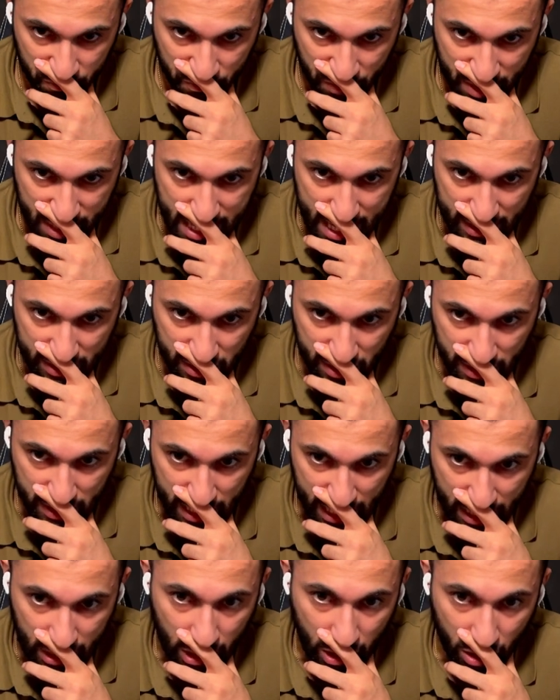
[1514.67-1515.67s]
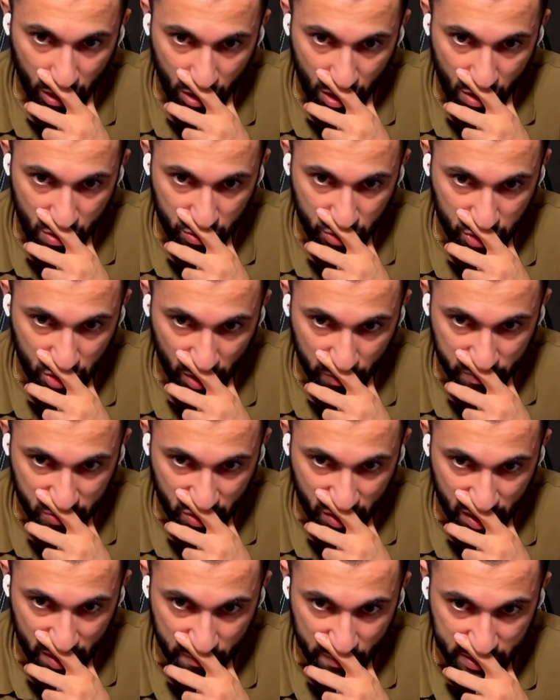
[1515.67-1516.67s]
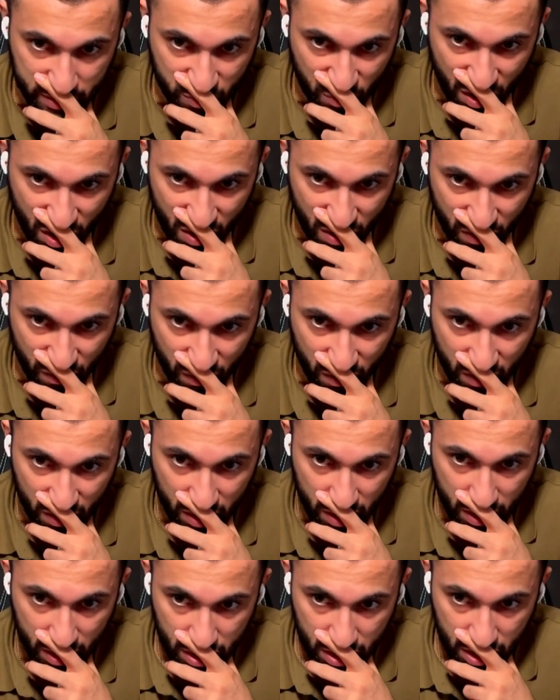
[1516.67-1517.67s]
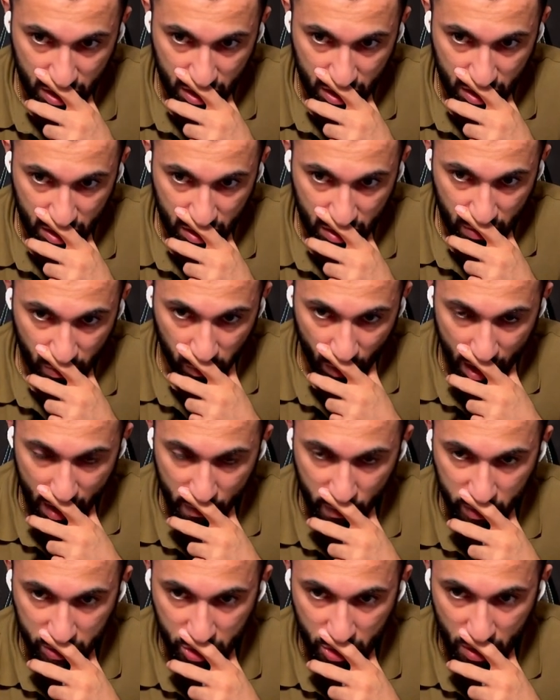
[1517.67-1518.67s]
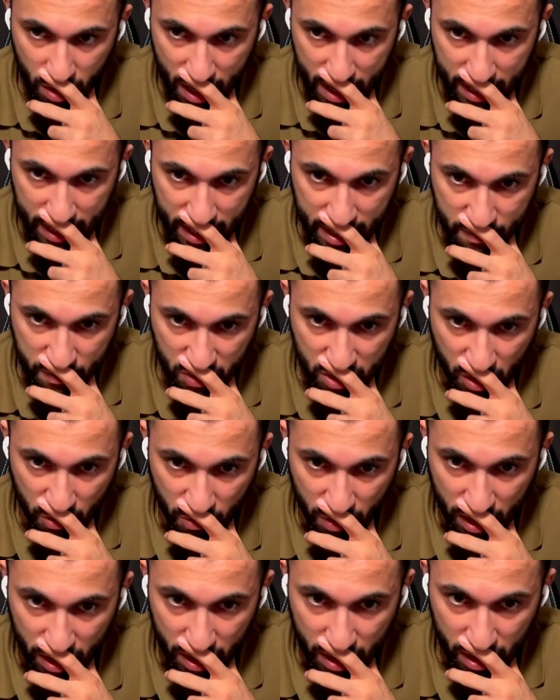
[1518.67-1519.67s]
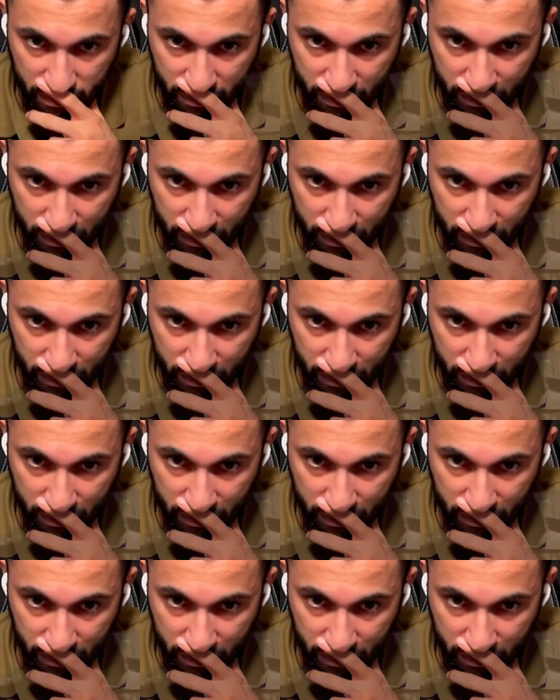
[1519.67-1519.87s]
He has to get close up to him as well. Why would you let him do it?